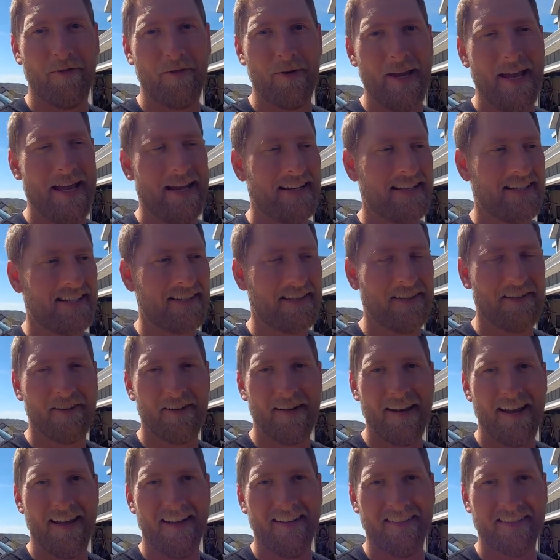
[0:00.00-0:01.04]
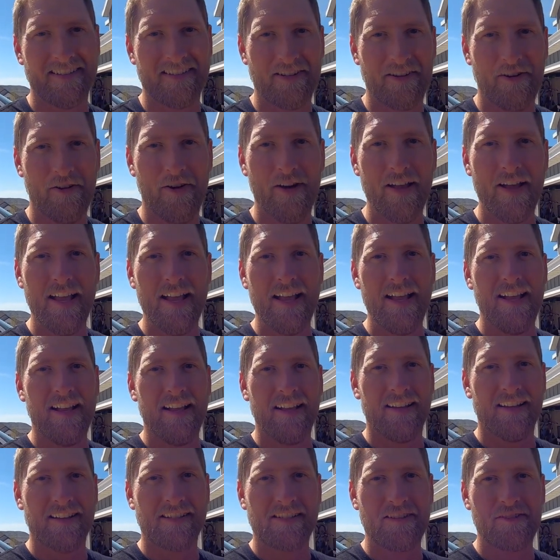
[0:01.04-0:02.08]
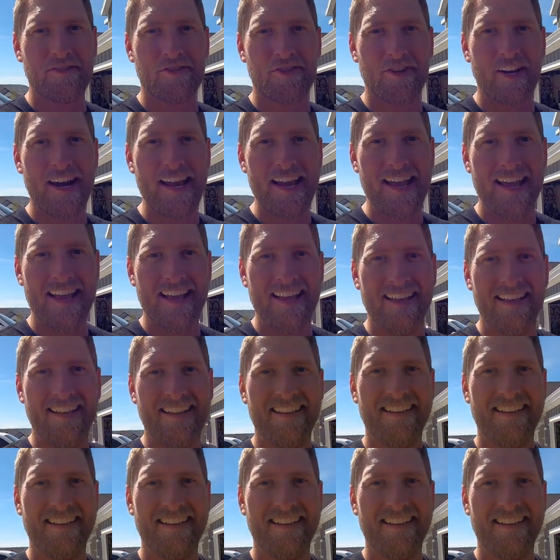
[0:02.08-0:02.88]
We had to slow down. So let's go try it.